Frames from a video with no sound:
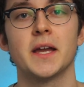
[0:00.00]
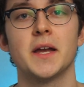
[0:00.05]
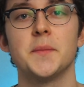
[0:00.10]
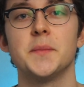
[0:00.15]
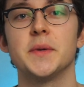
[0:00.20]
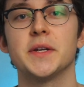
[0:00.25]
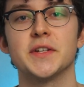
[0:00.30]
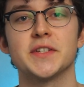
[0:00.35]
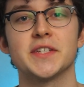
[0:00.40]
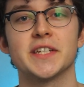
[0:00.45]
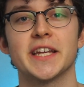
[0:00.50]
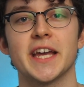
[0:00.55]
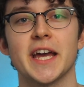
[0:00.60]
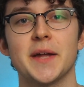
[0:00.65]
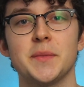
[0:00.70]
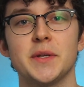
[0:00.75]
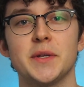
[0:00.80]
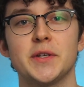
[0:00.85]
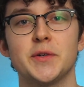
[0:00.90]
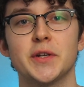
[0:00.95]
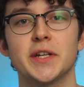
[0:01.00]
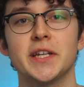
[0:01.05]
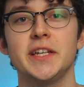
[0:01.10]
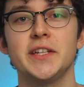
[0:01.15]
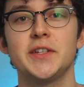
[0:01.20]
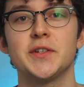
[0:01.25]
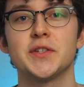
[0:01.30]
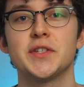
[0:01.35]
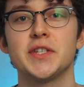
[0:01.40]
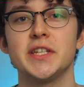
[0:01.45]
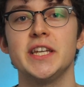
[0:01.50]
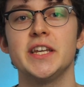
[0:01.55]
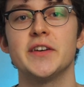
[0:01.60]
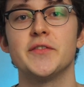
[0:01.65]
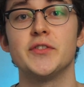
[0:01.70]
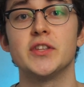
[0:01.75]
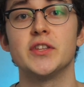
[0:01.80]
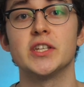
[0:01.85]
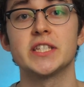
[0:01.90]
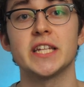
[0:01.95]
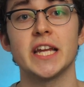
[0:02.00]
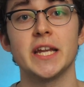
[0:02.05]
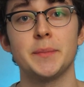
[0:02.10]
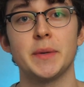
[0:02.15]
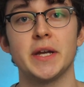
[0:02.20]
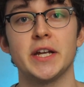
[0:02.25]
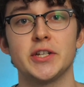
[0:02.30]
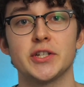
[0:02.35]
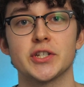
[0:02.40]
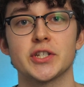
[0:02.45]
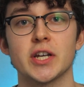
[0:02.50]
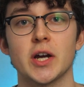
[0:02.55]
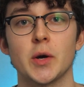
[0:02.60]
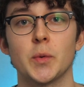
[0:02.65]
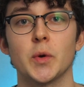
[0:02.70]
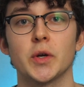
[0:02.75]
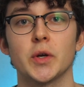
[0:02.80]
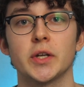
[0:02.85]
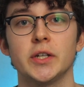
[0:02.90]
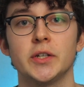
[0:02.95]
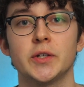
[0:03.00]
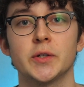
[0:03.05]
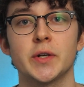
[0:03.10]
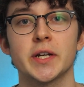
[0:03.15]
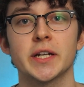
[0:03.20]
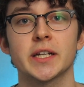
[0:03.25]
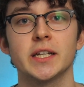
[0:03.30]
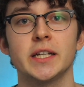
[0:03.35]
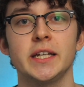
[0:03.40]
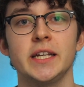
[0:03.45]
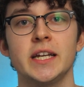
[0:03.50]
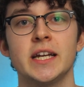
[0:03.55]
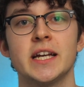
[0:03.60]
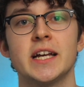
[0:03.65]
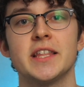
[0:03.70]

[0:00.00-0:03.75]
Because it can be tricky to see if the state pages are working correctly,